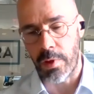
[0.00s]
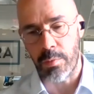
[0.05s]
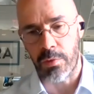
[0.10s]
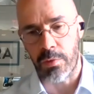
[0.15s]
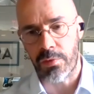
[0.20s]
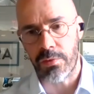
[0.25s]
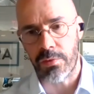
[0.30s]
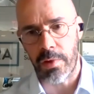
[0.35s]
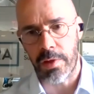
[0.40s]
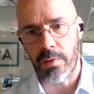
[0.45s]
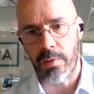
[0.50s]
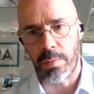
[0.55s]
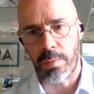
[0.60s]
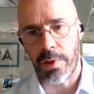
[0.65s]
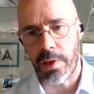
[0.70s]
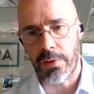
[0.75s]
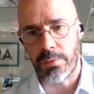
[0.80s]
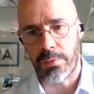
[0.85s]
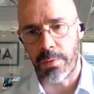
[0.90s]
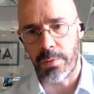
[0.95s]
demonstrate
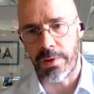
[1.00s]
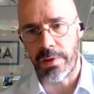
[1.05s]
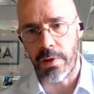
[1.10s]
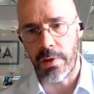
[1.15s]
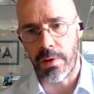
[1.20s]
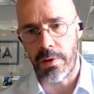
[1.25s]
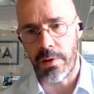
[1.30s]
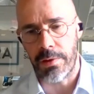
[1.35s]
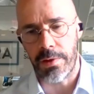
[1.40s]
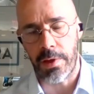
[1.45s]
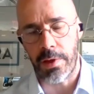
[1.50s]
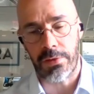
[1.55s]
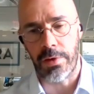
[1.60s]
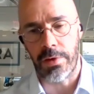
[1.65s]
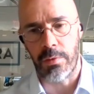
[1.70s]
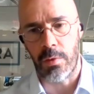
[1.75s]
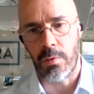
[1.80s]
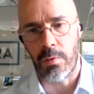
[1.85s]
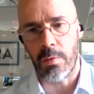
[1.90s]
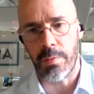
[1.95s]
compliance with their net
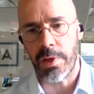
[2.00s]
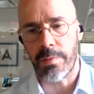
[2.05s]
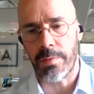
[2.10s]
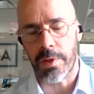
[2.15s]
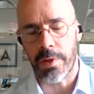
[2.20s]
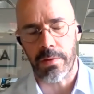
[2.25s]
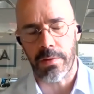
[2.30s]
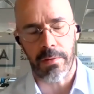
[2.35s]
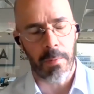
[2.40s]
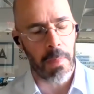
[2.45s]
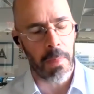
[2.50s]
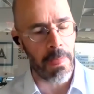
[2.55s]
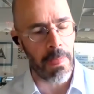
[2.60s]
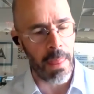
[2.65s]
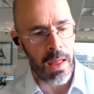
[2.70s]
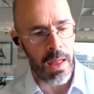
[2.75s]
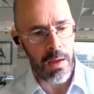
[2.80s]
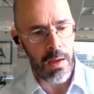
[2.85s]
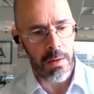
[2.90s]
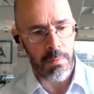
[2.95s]
zero commitment.
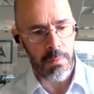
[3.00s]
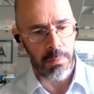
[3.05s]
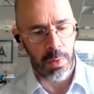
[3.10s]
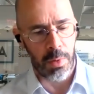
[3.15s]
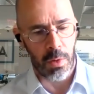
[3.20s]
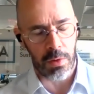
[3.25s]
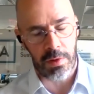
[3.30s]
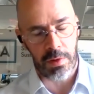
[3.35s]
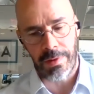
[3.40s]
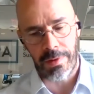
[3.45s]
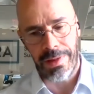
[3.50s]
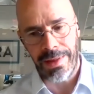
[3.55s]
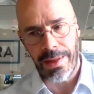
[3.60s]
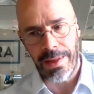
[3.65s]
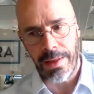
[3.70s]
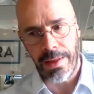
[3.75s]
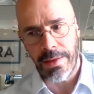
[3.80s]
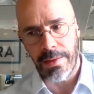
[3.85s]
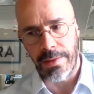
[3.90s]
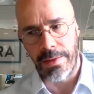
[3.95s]
But
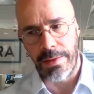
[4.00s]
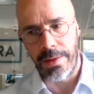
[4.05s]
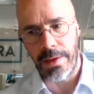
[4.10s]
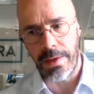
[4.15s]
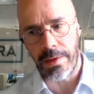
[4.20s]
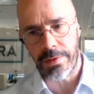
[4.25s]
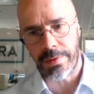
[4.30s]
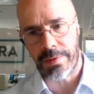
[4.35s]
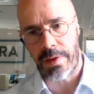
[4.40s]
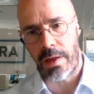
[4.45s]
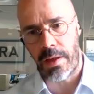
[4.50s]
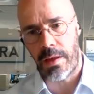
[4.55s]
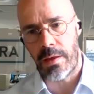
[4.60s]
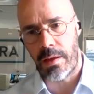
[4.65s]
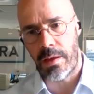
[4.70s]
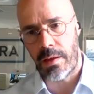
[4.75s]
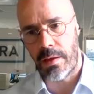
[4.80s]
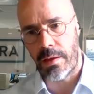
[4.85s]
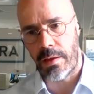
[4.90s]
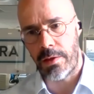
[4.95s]
this
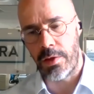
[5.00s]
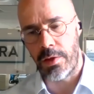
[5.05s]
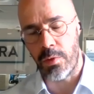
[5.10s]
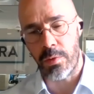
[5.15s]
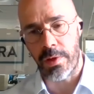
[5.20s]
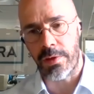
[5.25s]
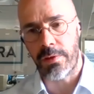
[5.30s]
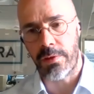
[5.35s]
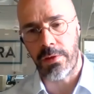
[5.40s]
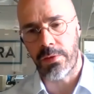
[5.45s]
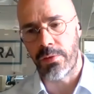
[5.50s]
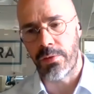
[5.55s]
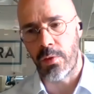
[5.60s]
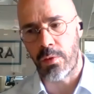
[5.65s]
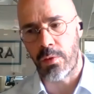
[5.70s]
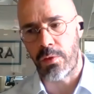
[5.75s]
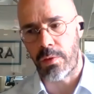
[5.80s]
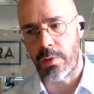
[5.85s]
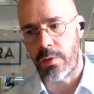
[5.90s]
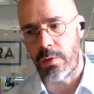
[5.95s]
unit is
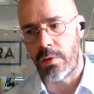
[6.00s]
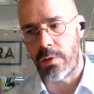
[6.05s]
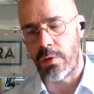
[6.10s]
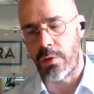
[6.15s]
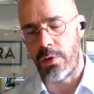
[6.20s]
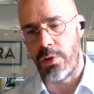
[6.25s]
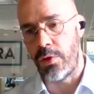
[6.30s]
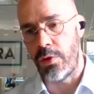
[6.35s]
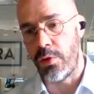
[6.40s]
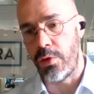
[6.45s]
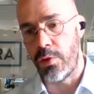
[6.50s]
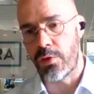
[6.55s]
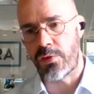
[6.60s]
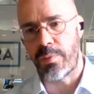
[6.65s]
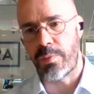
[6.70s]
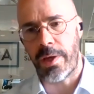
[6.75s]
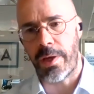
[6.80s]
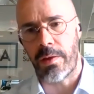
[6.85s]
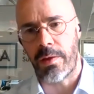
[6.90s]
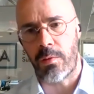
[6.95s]
not used
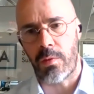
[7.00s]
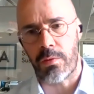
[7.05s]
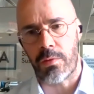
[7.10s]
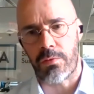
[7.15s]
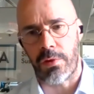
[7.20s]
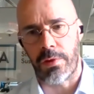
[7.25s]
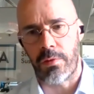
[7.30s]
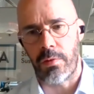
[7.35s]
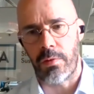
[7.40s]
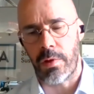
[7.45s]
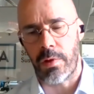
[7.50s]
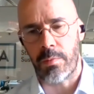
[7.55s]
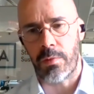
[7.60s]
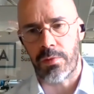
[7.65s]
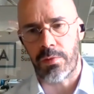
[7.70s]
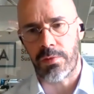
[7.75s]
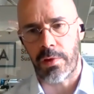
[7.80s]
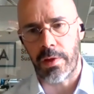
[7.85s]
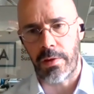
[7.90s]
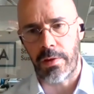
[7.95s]
by the country to
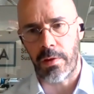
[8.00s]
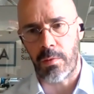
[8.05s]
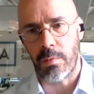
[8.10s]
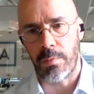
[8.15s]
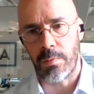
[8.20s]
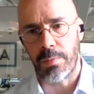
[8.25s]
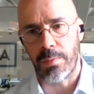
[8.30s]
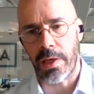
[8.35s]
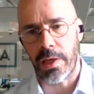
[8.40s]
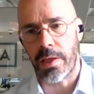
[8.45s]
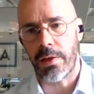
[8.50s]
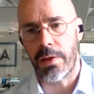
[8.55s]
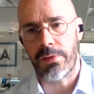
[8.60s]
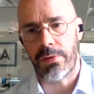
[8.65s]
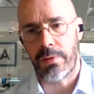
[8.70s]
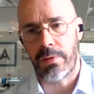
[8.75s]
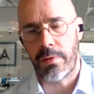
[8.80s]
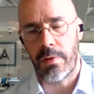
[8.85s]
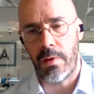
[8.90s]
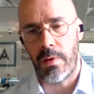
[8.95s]
demonstrate the compliance